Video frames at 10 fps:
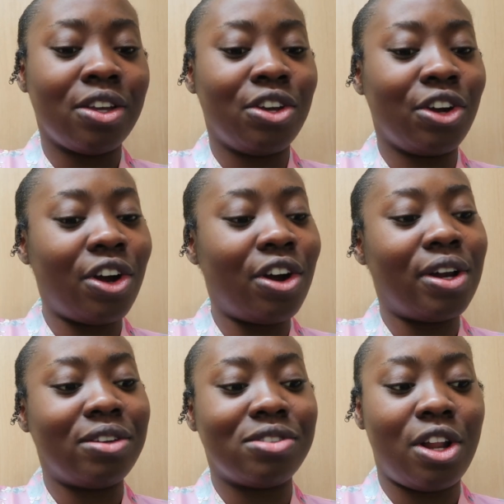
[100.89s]
your girl
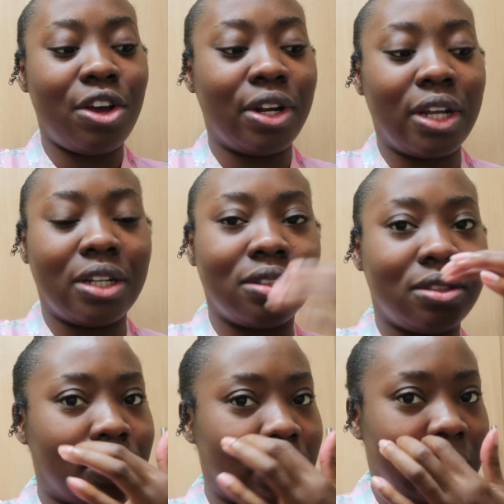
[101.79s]
lives alone
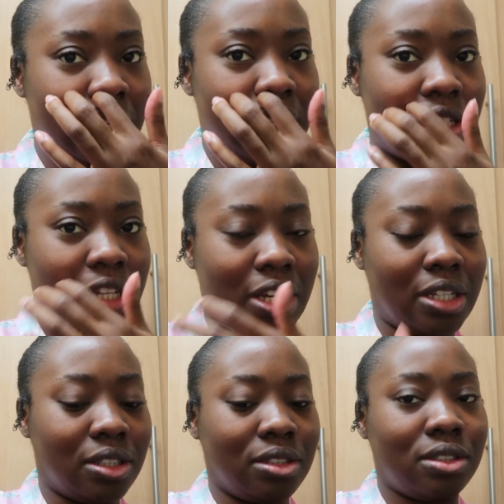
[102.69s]
and
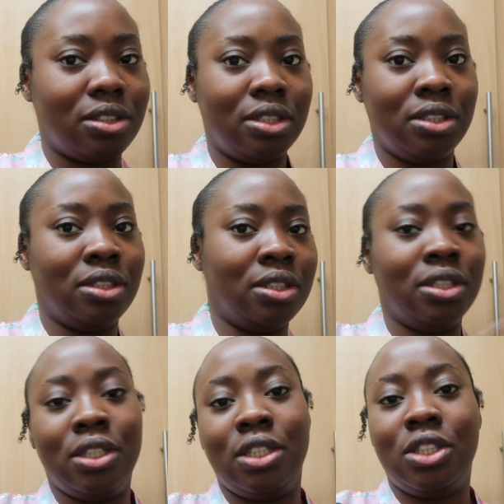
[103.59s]
it's
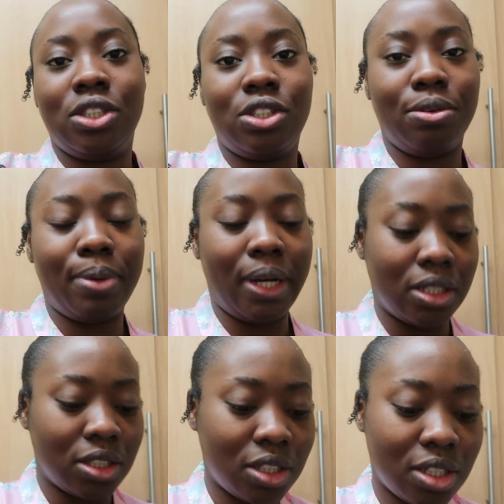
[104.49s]
too
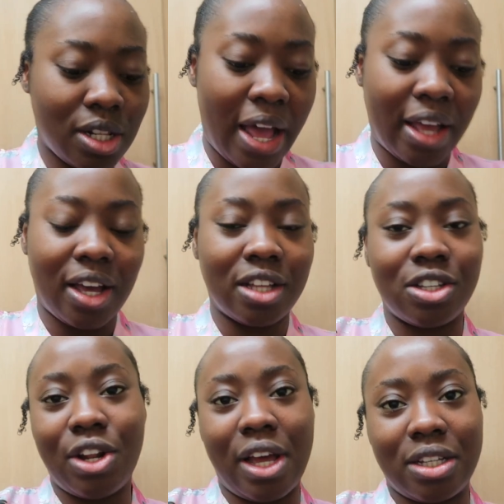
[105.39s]
much. Like, I
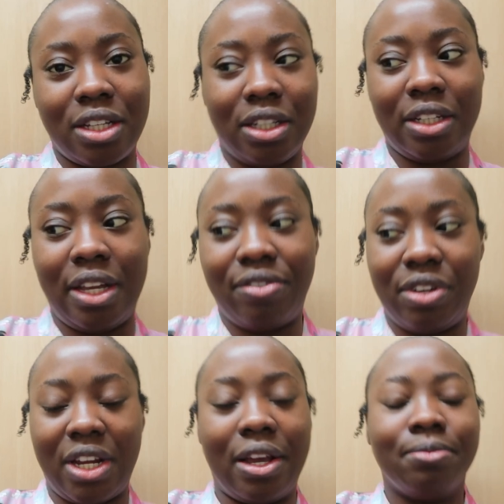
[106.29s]
don't like eating it
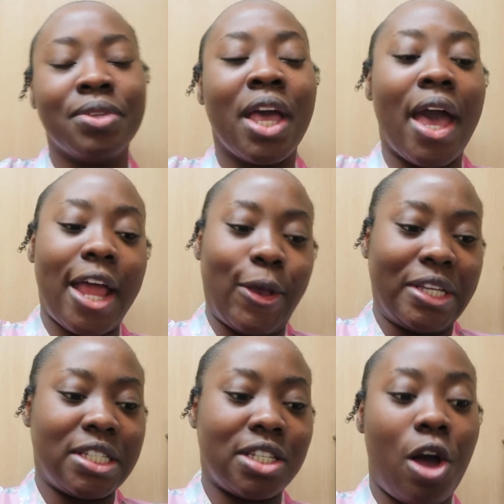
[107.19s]
every day.
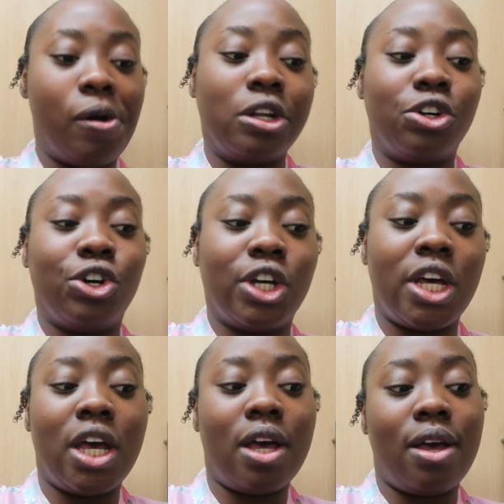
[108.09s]
Anyways, so I'm gonna cook
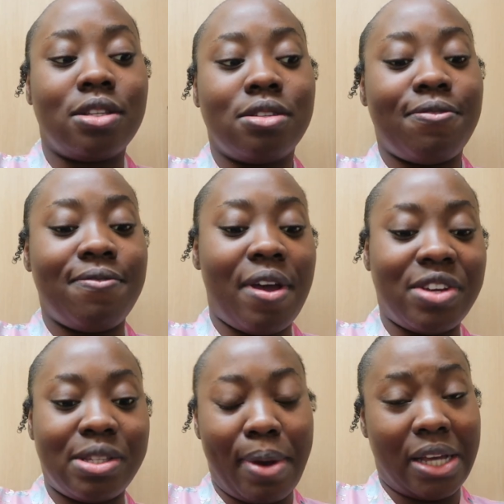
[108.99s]
this
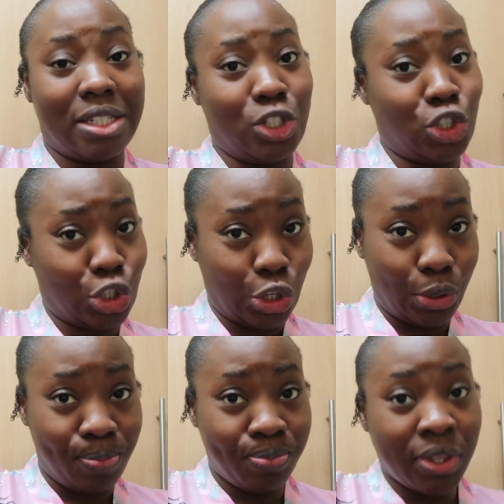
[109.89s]
very spicy
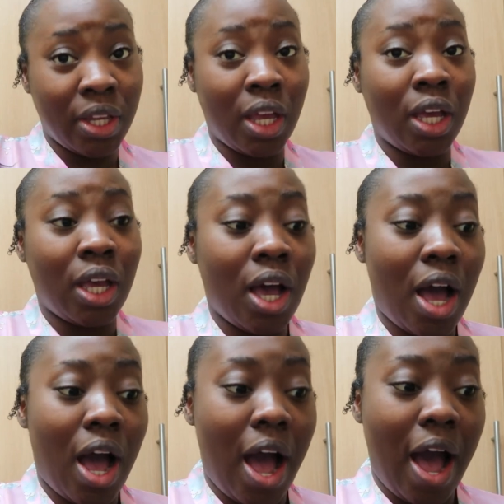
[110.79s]
stew.
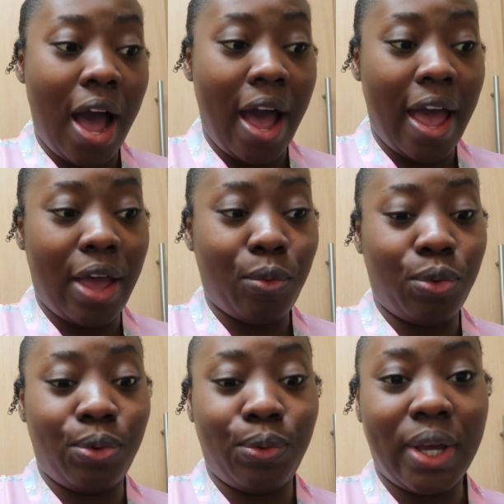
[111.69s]
I
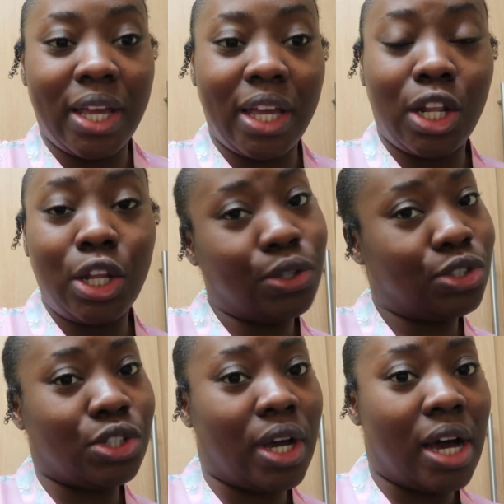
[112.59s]
will include
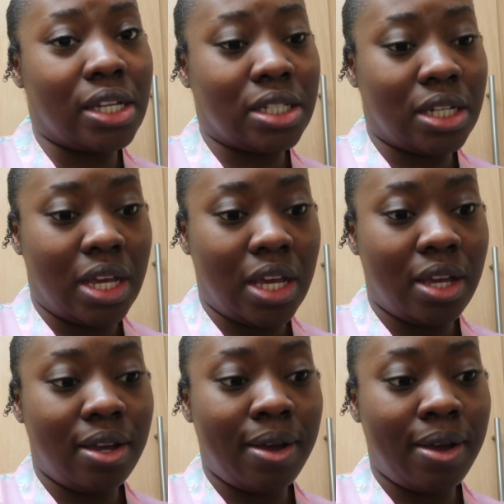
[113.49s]
you guys in it.